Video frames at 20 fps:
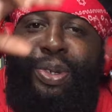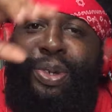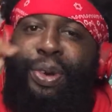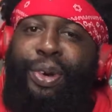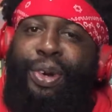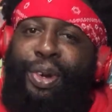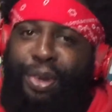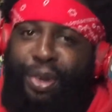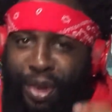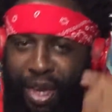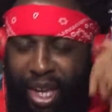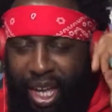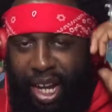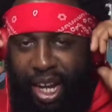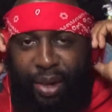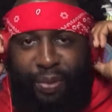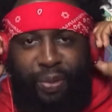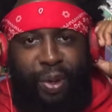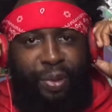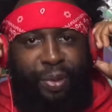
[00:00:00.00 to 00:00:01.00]
going on, you guys?
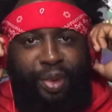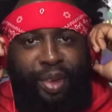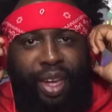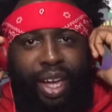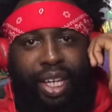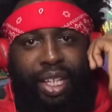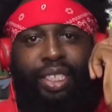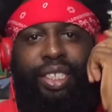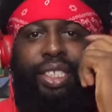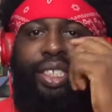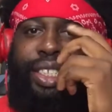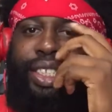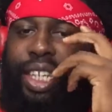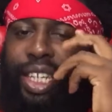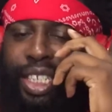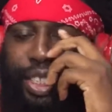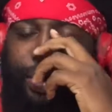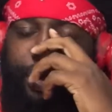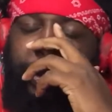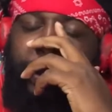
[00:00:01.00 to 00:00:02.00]
Like, what you guys? So,
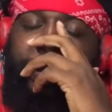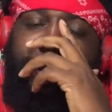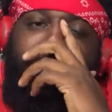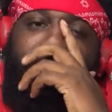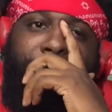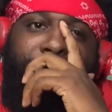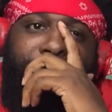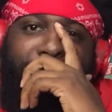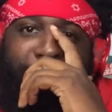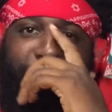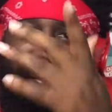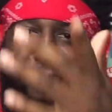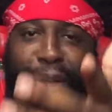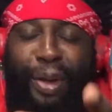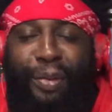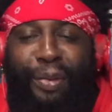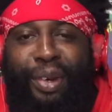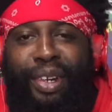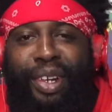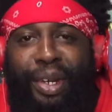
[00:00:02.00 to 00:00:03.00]
Chance, you're a big dog
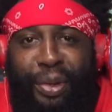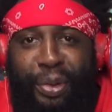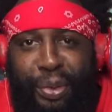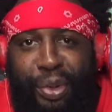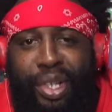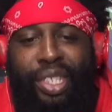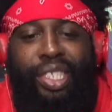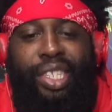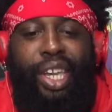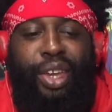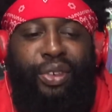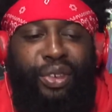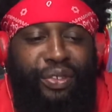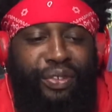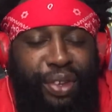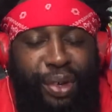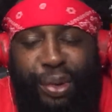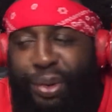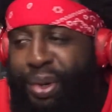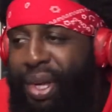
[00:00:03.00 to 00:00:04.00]
back with another one take
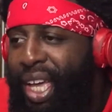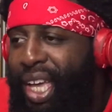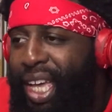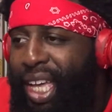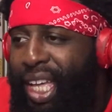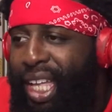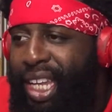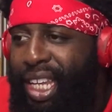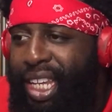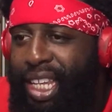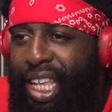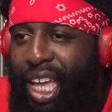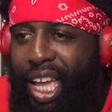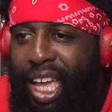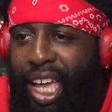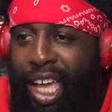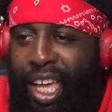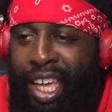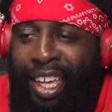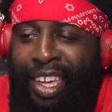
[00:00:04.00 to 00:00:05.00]
review. And
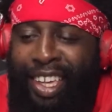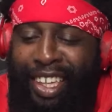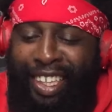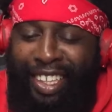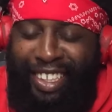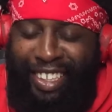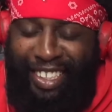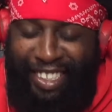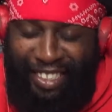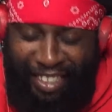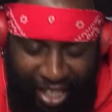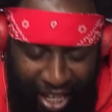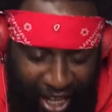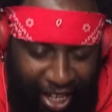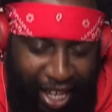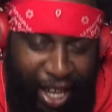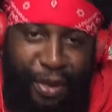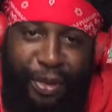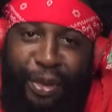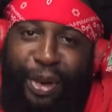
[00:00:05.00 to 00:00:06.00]
today, I
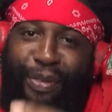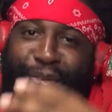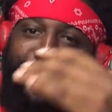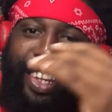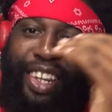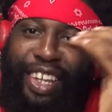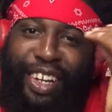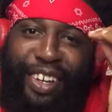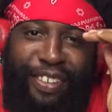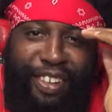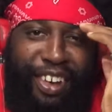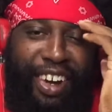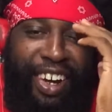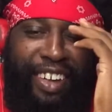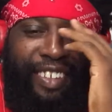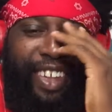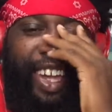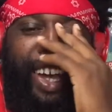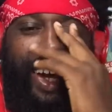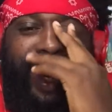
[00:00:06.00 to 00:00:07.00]
got one for
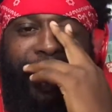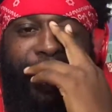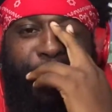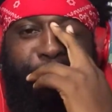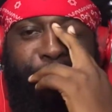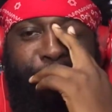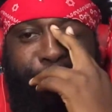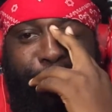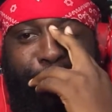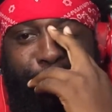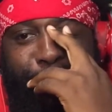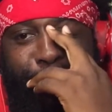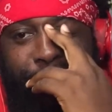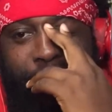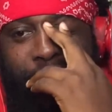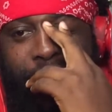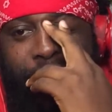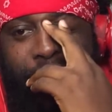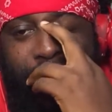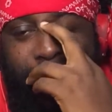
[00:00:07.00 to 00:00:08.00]
Lovecraft kind of episode
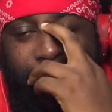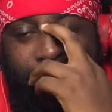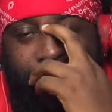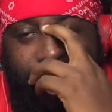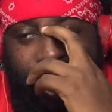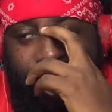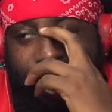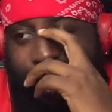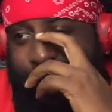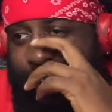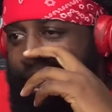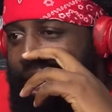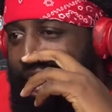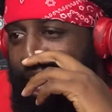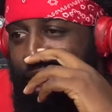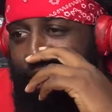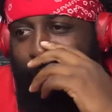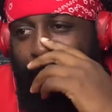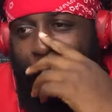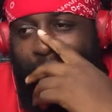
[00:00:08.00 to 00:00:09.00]
5. Because
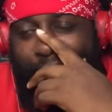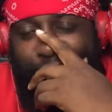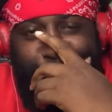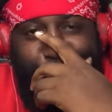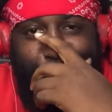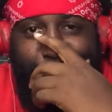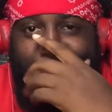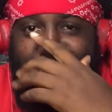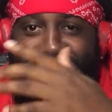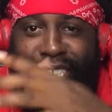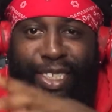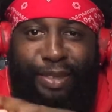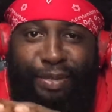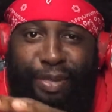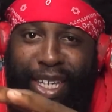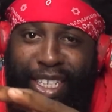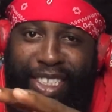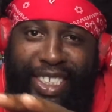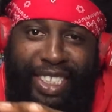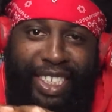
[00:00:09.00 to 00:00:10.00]
y'all gonna have to make this
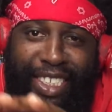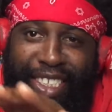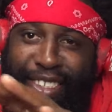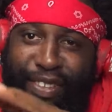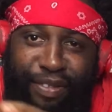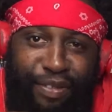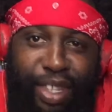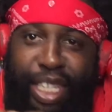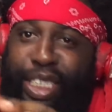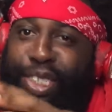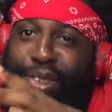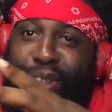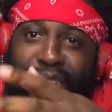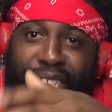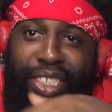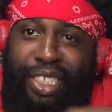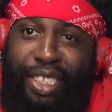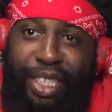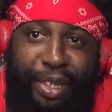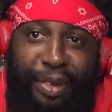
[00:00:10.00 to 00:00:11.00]
make sense
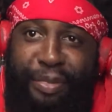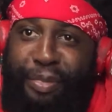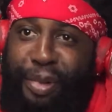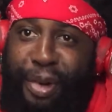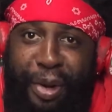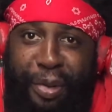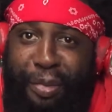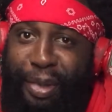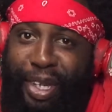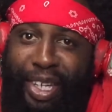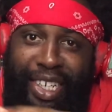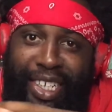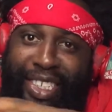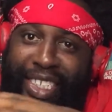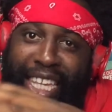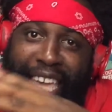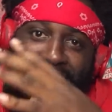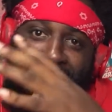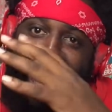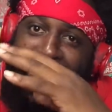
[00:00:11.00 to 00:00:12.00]
eventually to your boy. Because
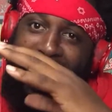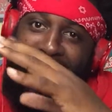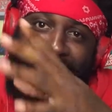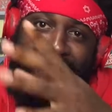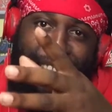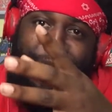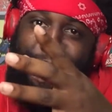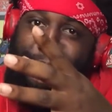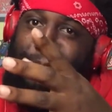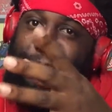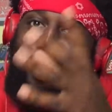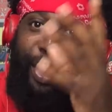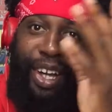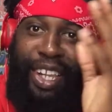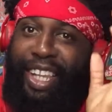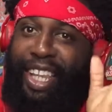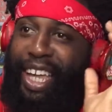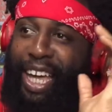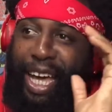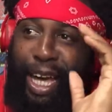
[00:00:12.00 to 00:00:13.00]
at this
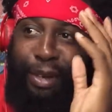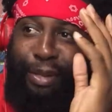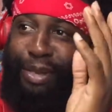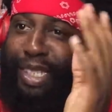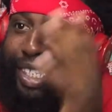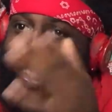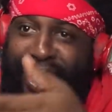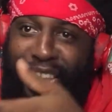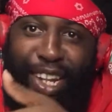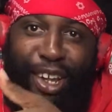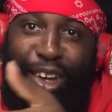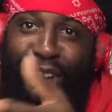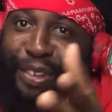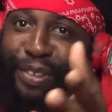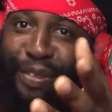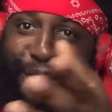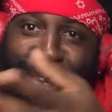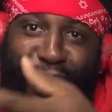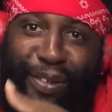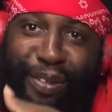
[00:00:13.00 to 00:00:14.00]
point now, I'm just
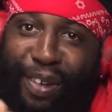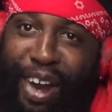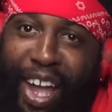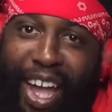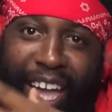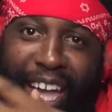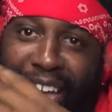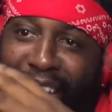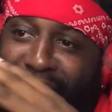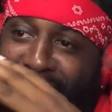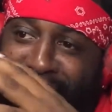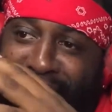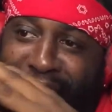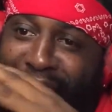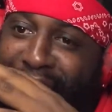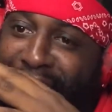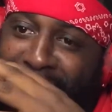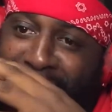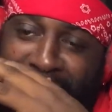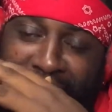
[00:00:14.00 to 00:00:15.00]
along for the ride.
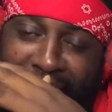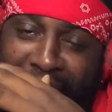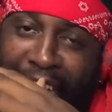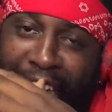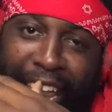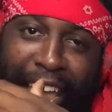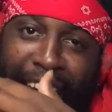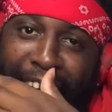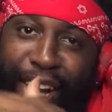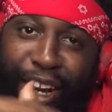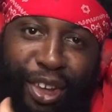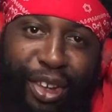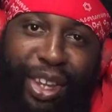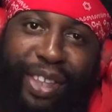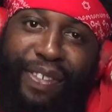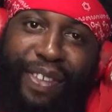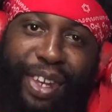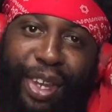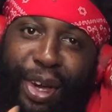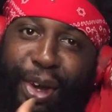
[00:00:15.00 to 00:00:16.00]
And I don't
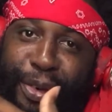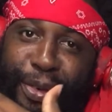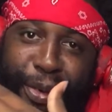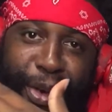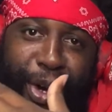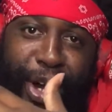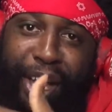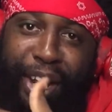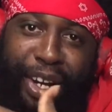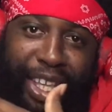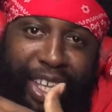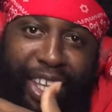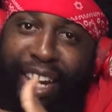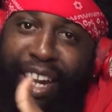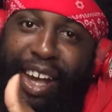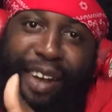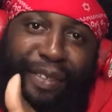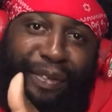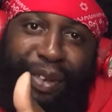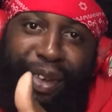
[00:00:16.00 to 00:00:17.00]
even know how to get
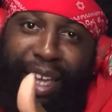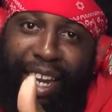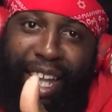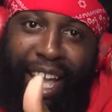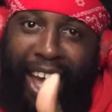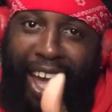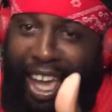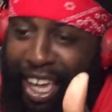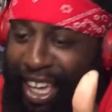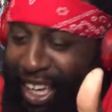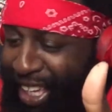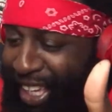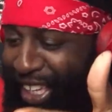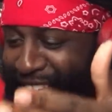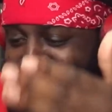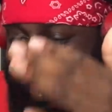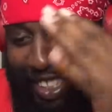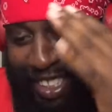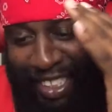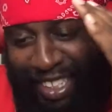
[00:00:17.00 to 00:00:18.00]
off it. I
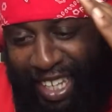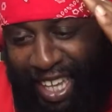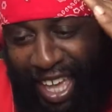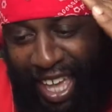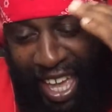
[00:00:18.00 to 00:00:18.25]
ain't.